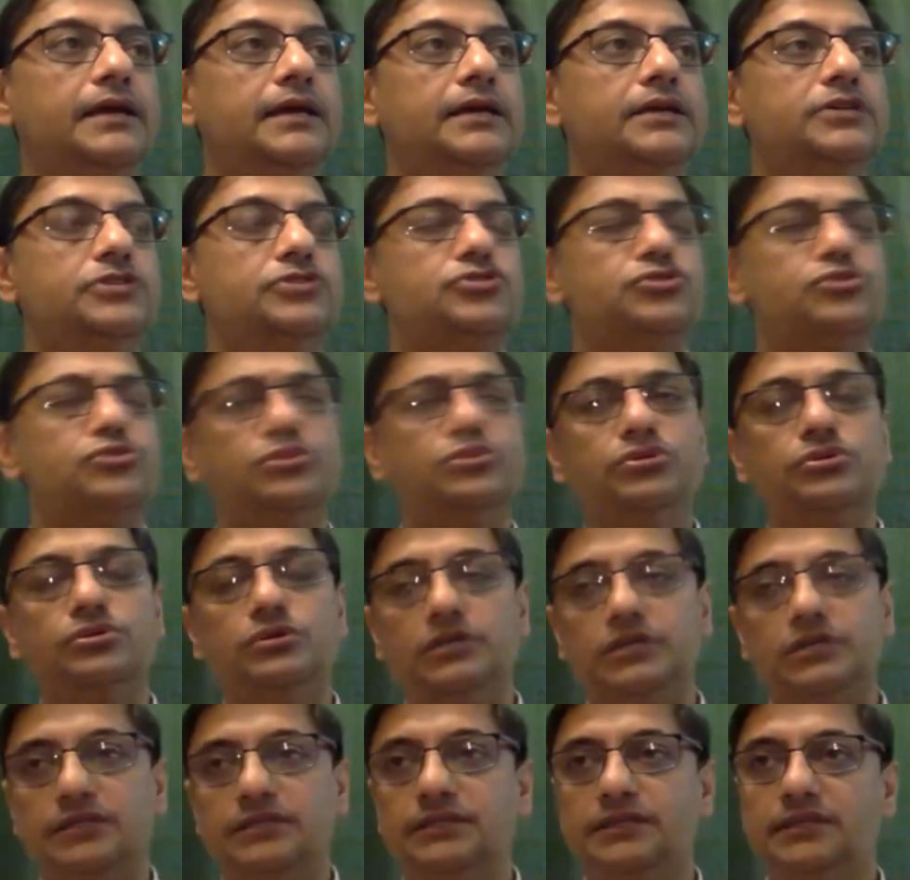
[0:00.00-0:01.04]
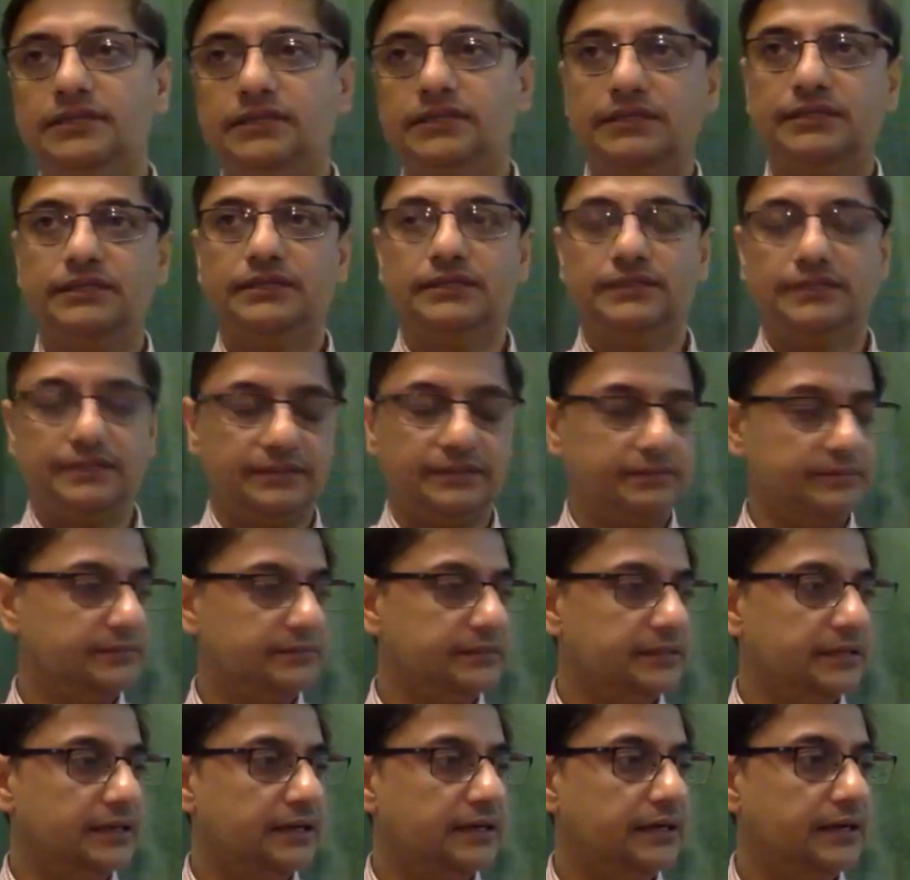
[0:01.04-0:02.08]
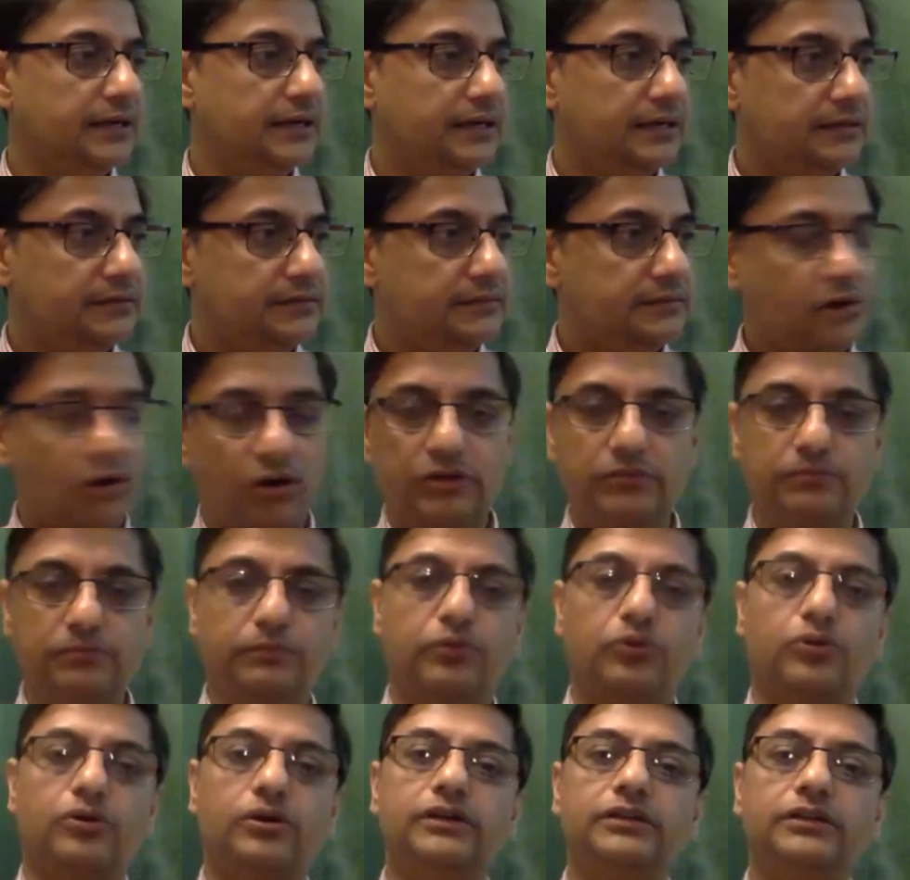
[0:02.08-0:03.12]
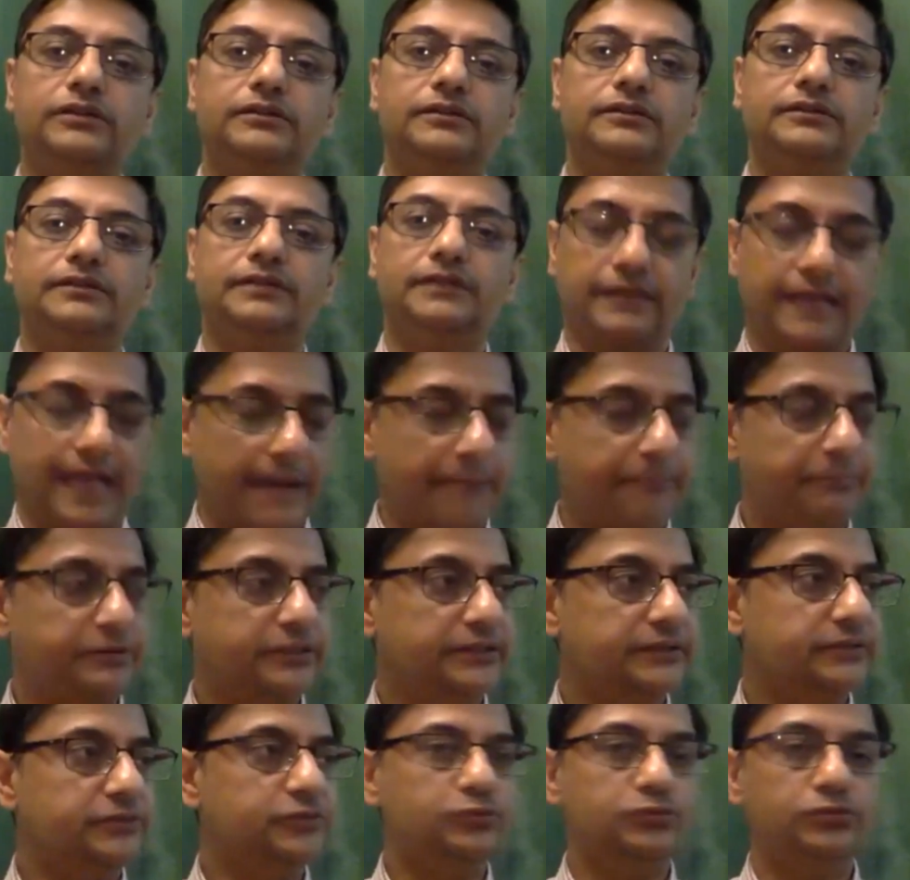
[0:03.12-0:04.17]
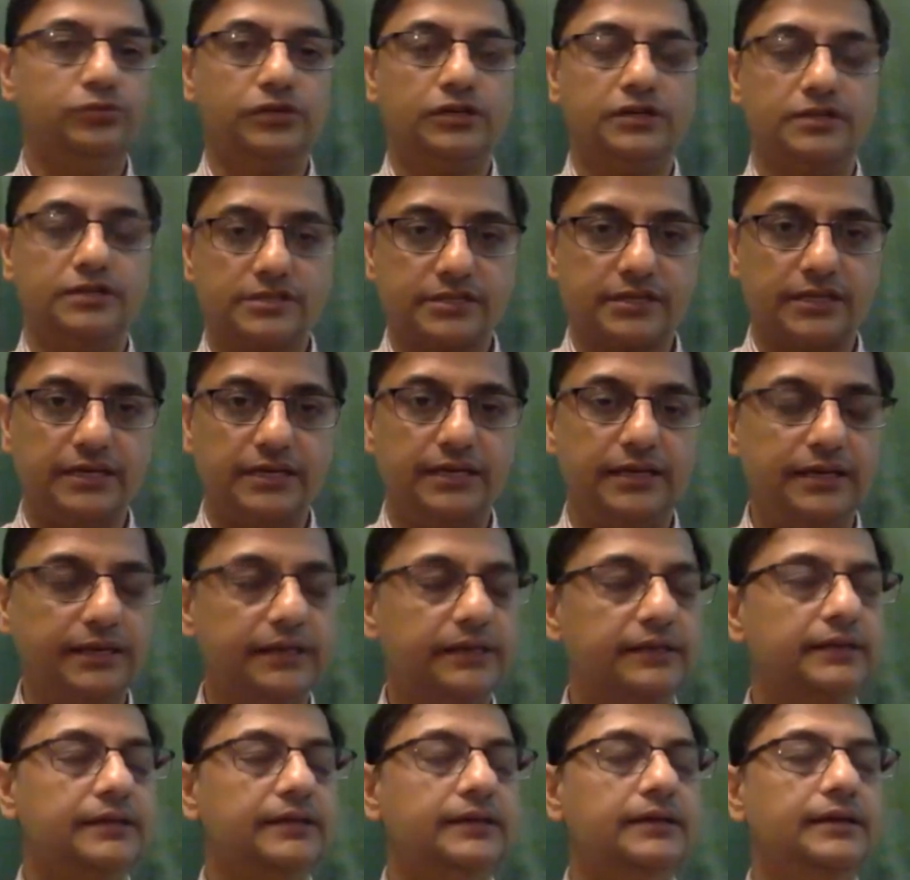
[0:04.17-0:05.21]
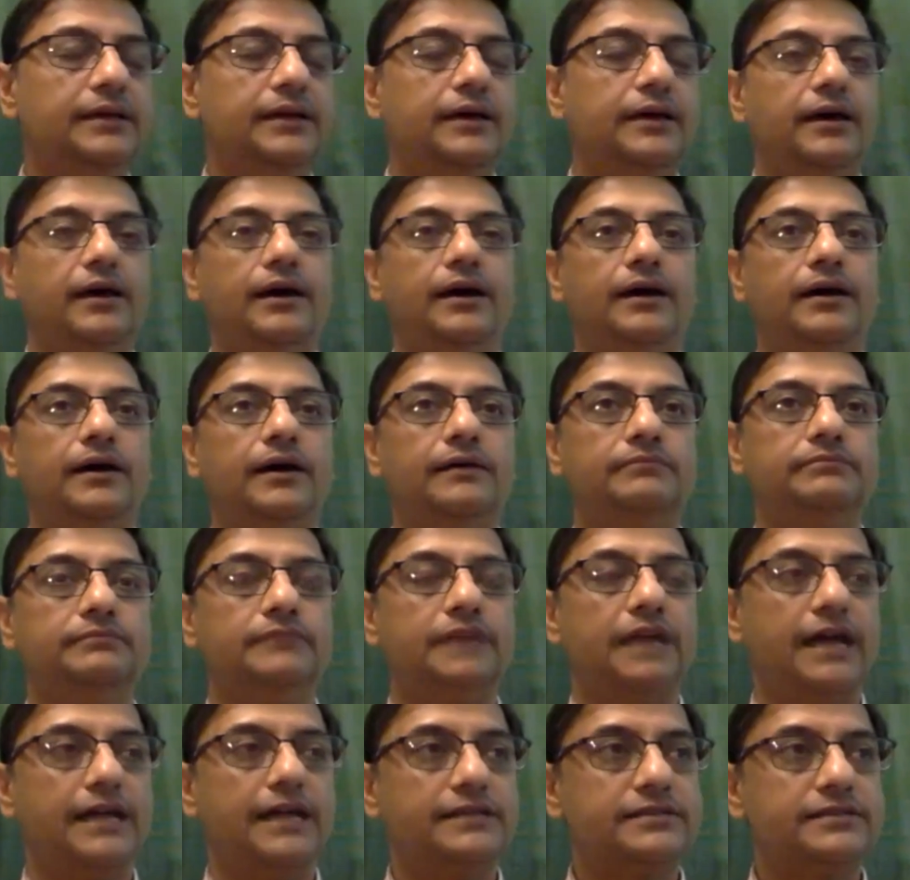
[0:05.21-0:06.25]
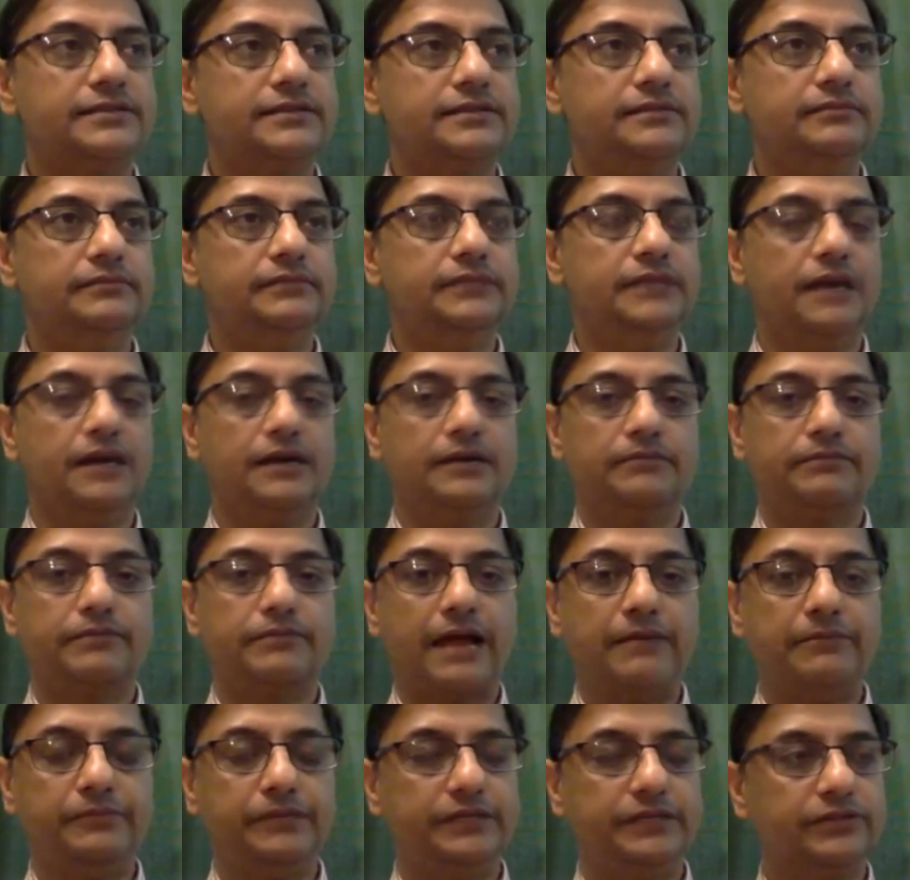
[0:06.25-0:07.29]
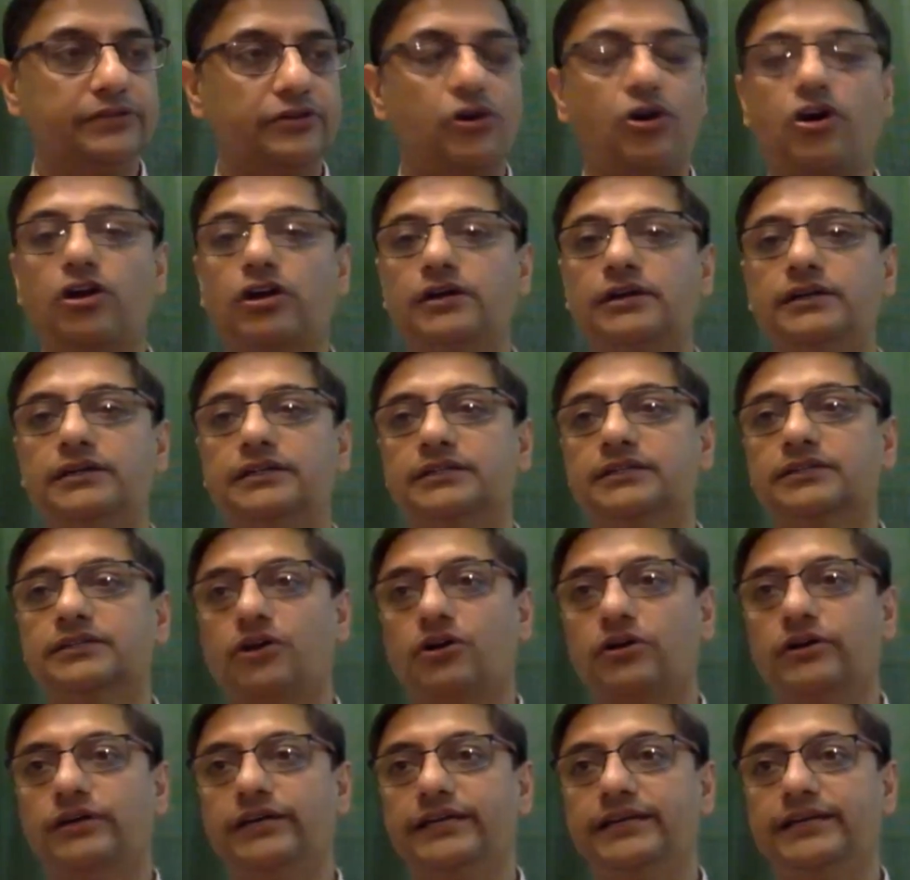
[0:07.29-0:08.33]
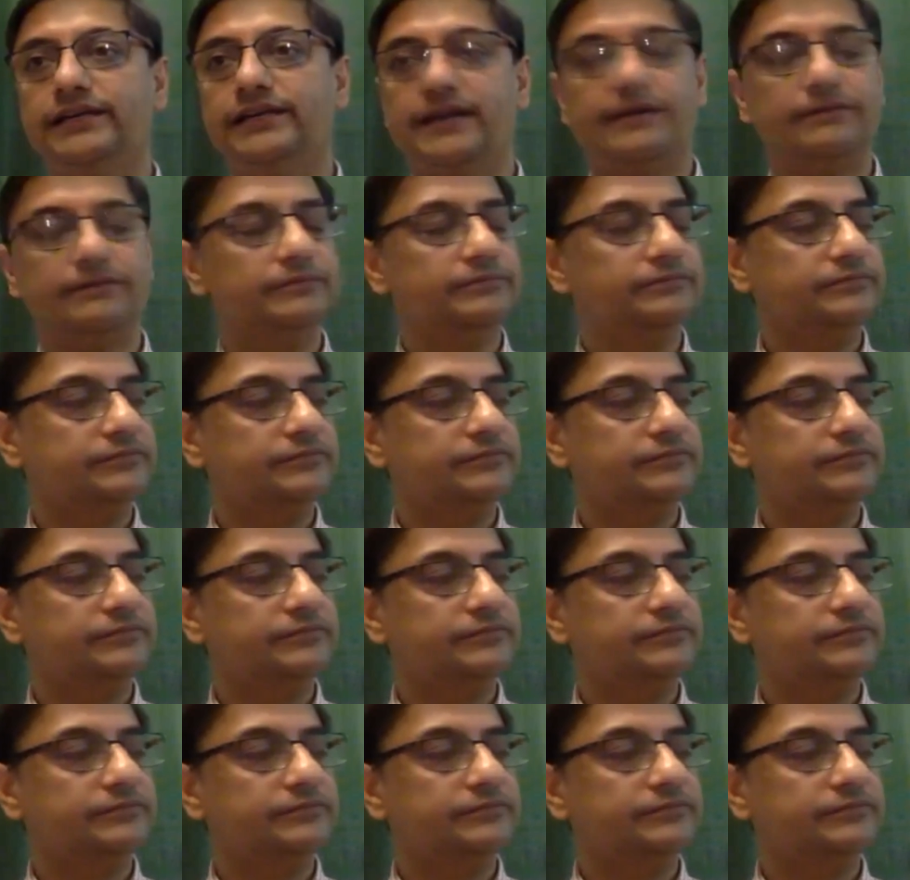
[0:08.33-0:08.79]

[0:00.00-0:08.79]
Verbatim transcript: So uh, uh on board, the captain, who was a uh, handsome young Brahmin called Kaundinya,